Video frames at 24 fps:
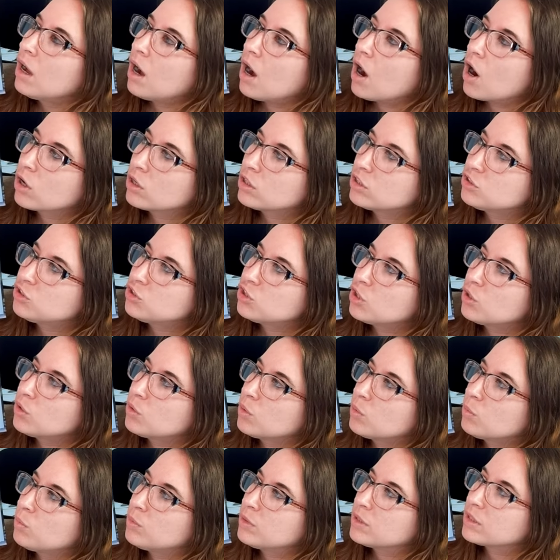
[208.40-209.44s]

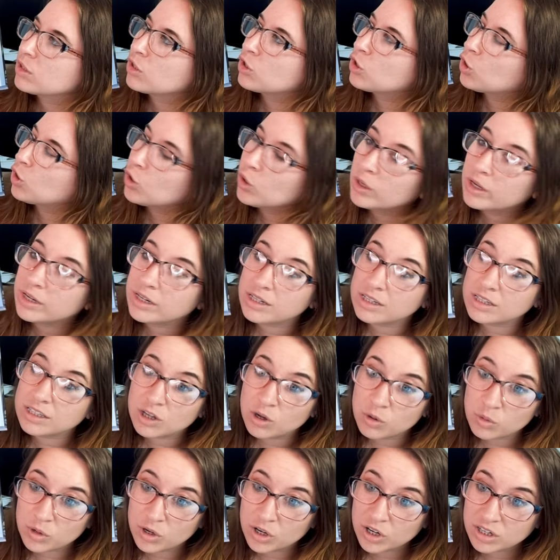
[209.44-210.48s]
Artichoke with curried
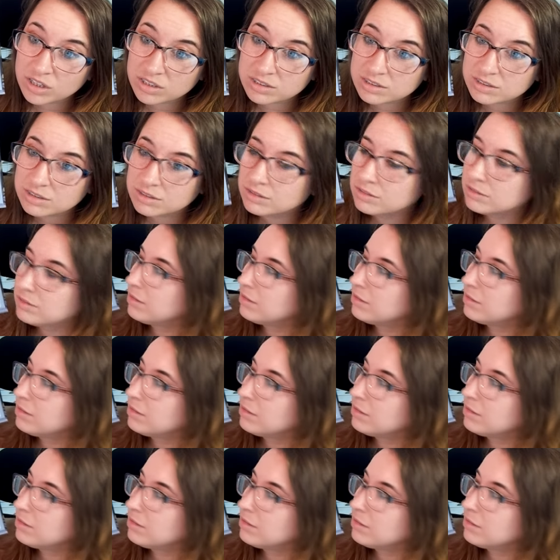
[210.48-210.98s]
yogurt.